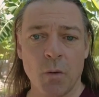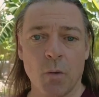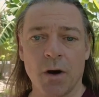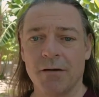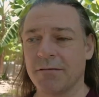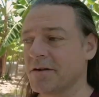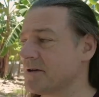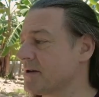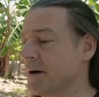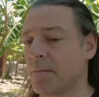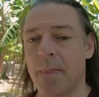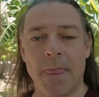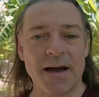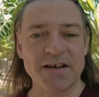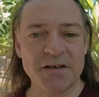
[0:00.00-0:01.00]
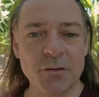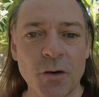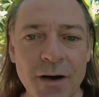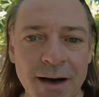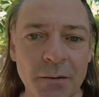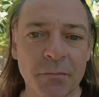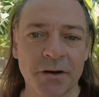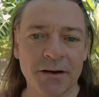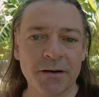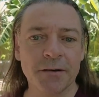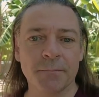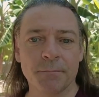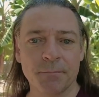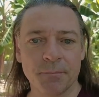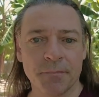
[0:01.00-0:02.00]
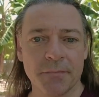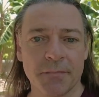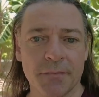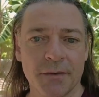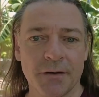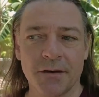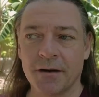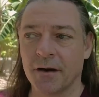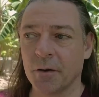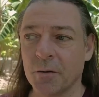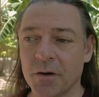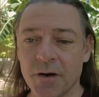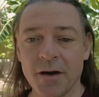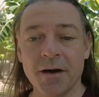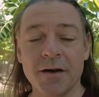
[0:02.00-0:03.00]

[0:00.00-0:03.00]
Whereas that's not happening here, you know?